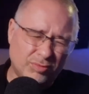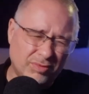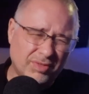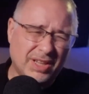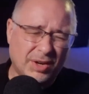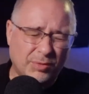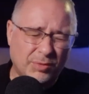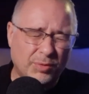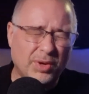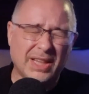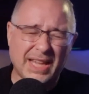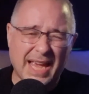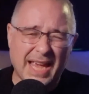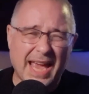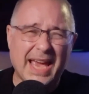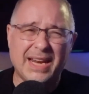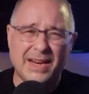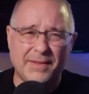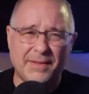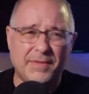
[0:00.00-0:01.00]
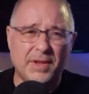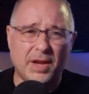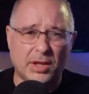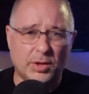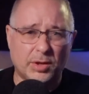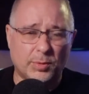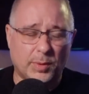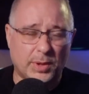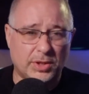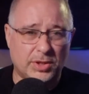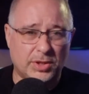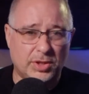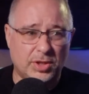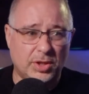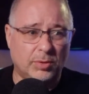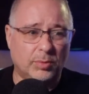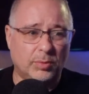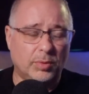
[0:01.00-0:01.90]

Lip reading: really any of the other ones do.